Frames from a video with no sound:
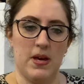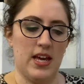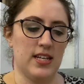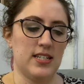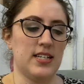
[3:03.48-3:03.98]

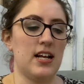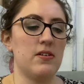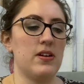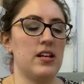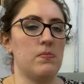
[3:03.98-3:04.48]
me, to tell
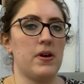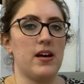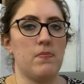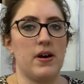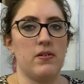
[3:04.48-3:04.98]
you a little
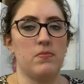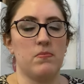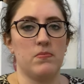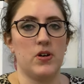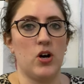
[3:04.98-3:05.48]
bit about
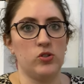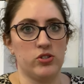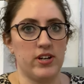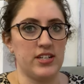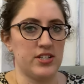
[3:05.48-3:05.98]

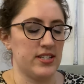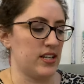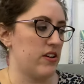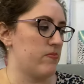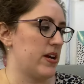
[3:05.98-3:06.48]
alterations
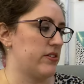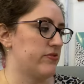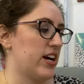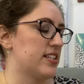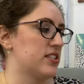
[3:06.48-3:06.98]
that I've made
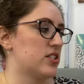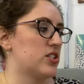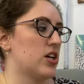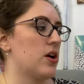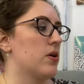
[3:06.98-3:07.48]
first.
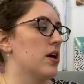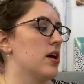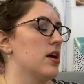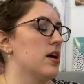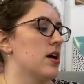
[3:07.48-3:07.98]
So
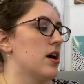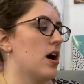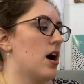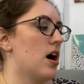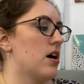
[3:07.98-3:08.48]

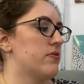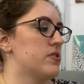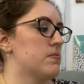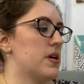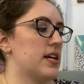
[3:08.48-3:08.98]

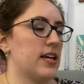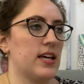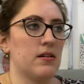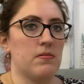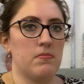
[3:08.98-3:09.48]
after
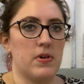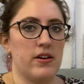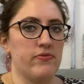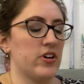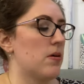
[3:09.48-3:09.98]
making
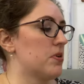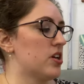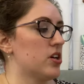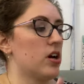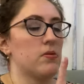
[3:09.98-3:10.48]
my, I'm
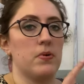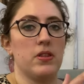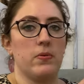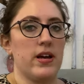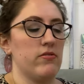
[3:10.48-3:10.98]
going to go, by
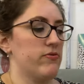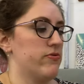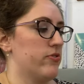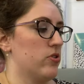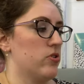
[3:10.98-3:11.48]
the way,
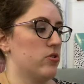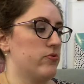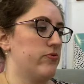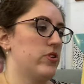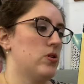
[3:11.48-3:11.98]
for
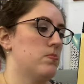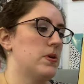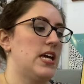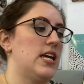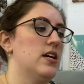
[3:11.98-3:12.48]
view
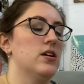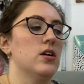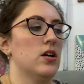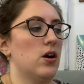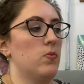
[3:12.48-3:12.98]
B,
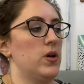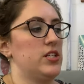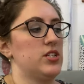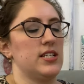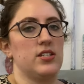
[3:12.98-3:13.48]

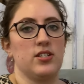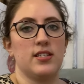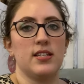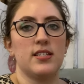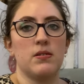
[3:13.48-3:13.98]
which is
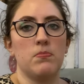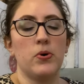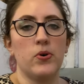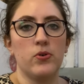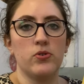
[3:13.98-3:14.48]
just the
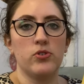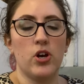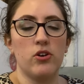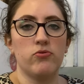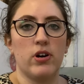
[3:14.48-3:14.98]
simple,
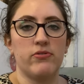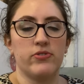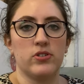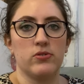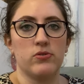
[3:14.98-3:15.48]
no
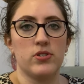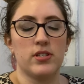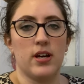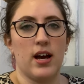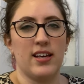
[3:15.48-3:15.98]

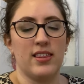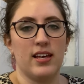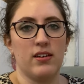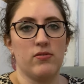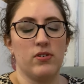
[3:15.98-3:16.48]
ruffles. I
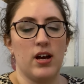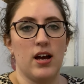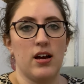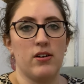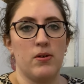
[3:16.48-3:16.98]
think
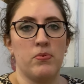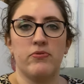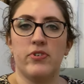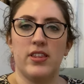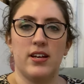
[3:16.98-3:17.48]
I
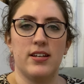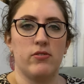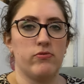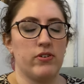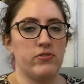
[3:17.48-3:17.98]
prefer the
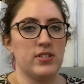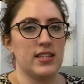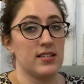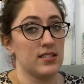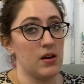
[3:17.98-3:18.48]
idea of ruffles in
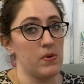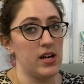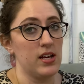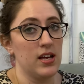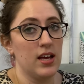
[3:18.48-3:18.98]
the summer.